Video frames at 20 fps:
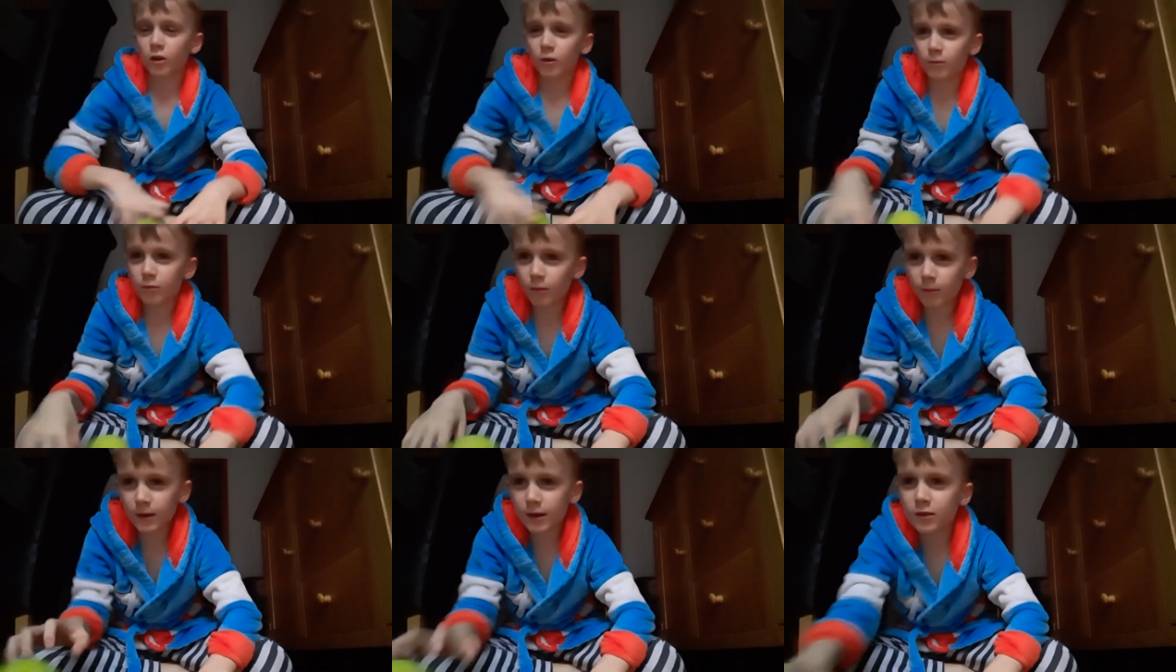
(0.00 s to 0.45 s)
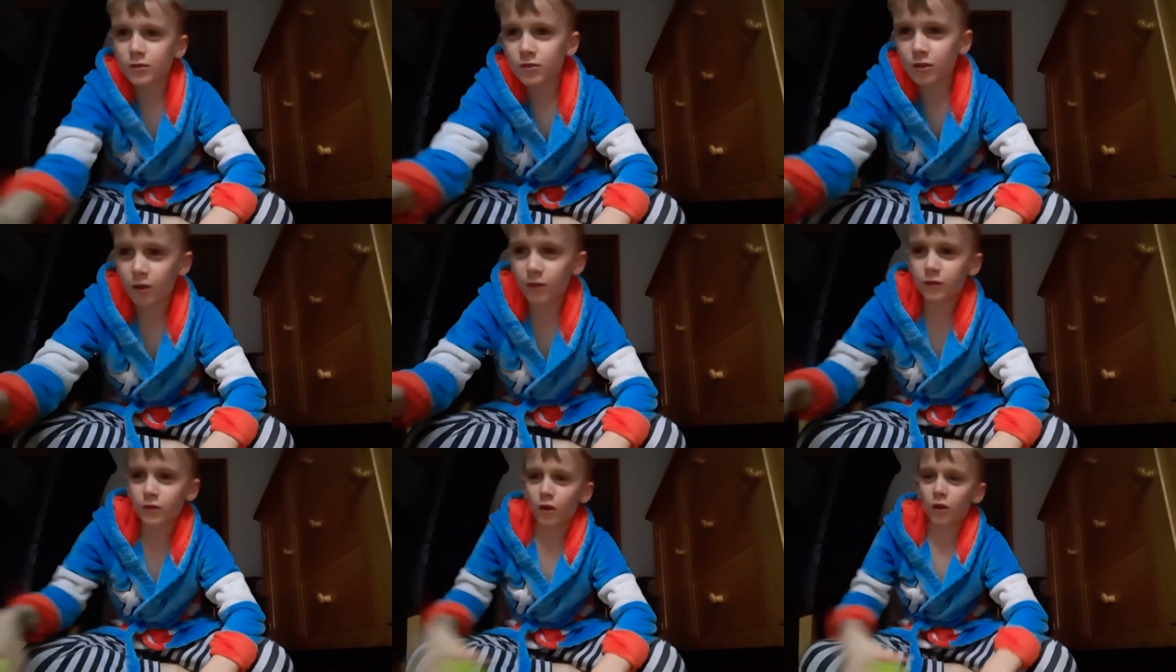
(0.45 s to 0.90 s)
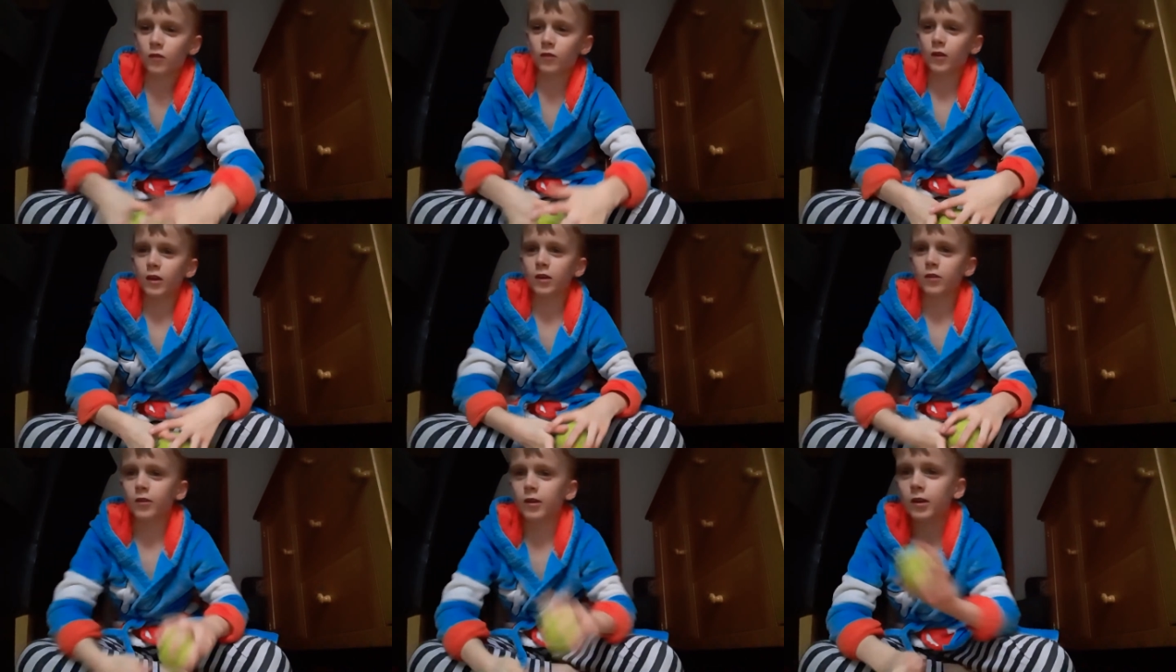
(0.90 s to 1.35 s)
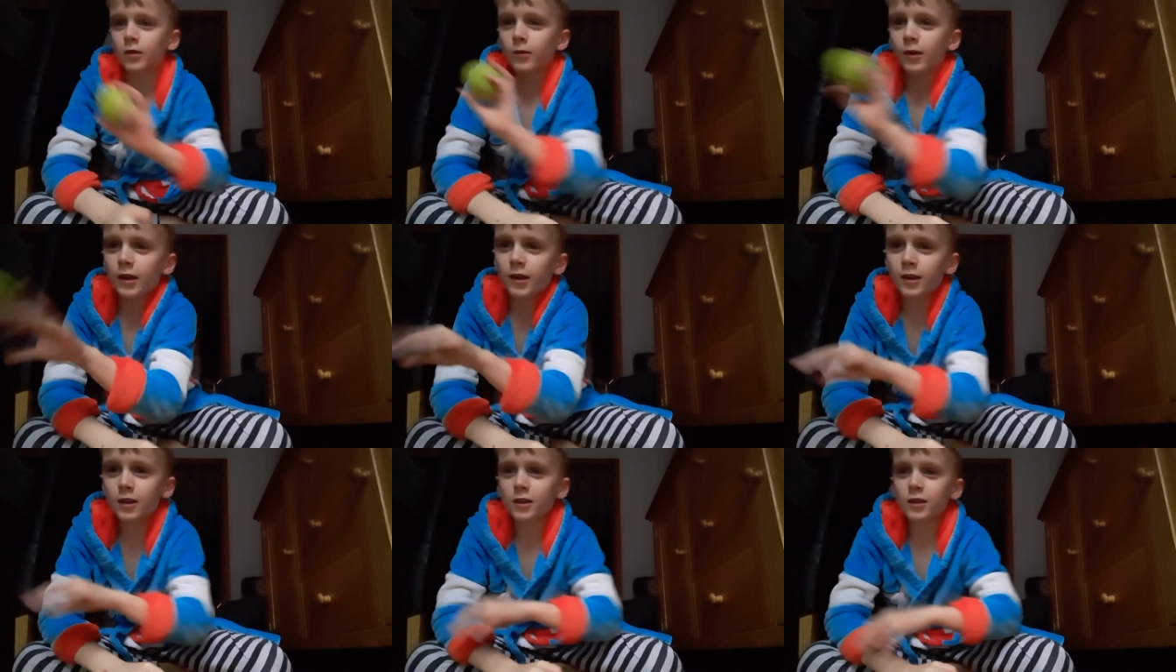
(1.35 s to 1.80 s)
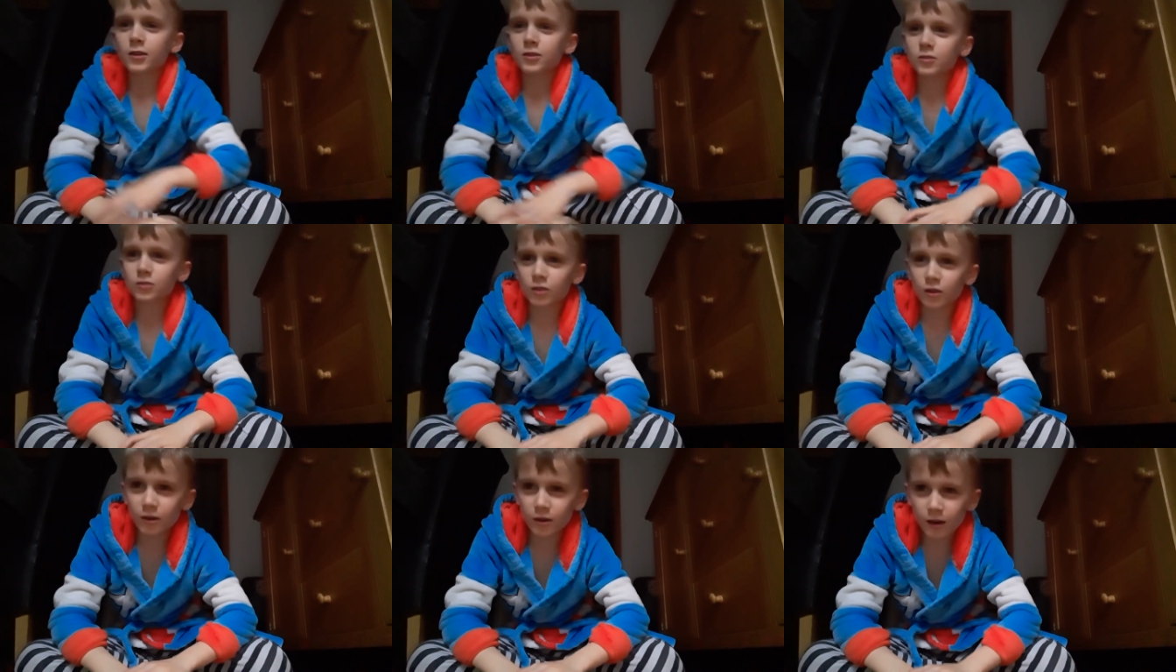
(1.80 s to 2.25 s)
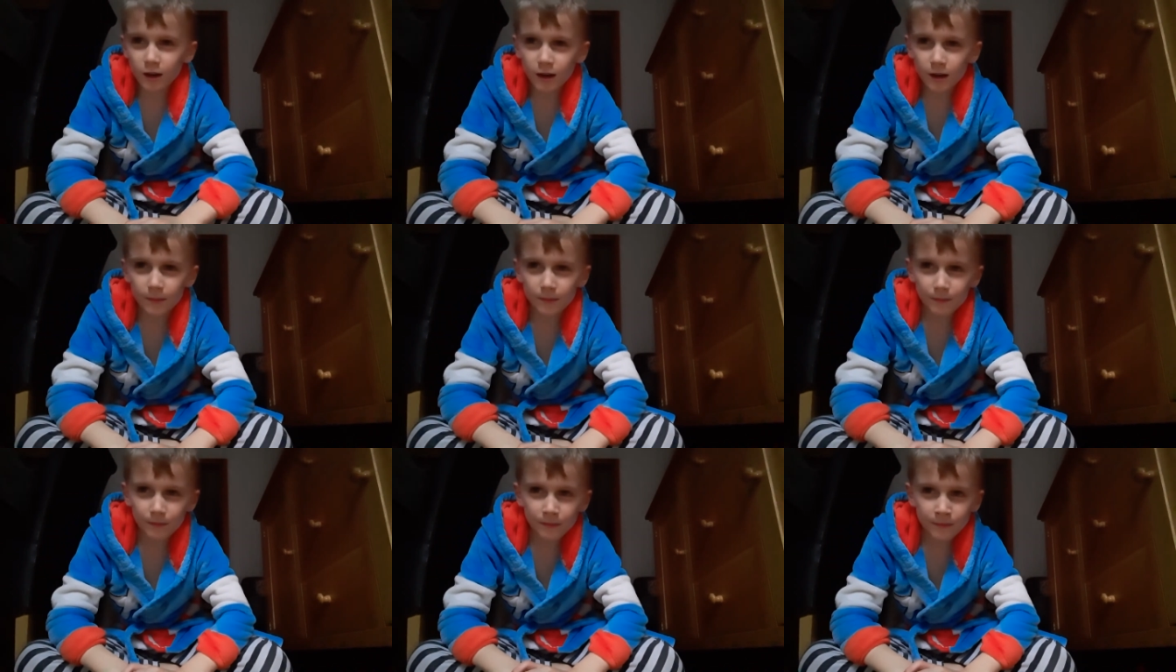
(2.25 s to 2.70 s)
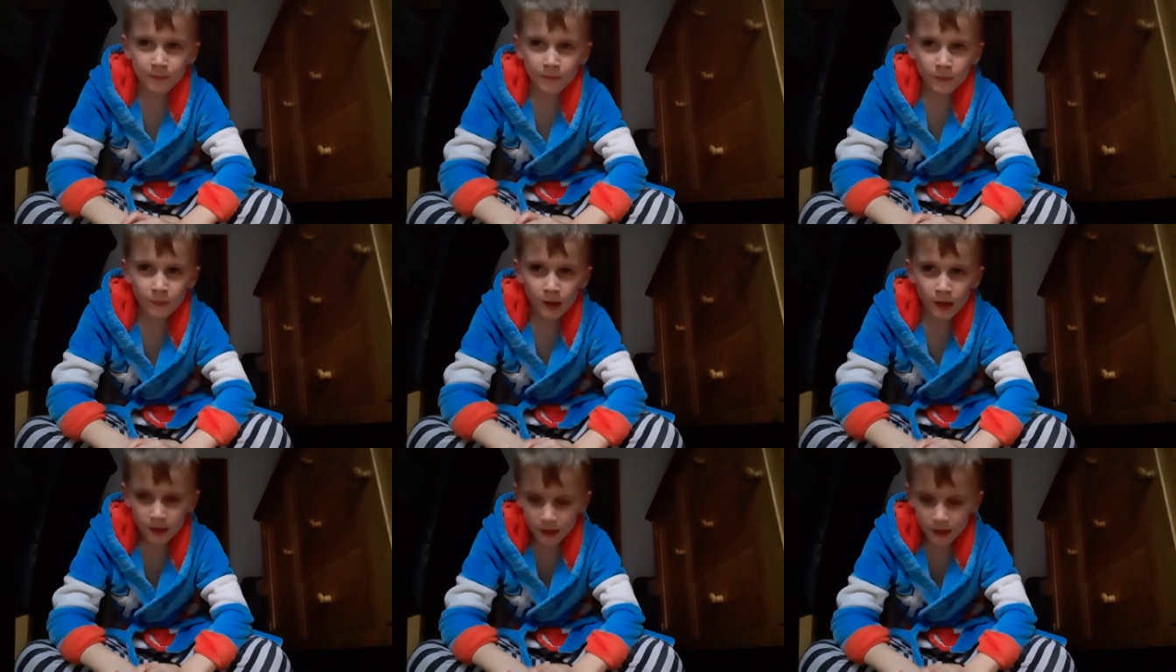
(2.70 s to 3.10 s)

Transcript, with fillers: I'm probably gonna start with Dark Vader anyway. So um,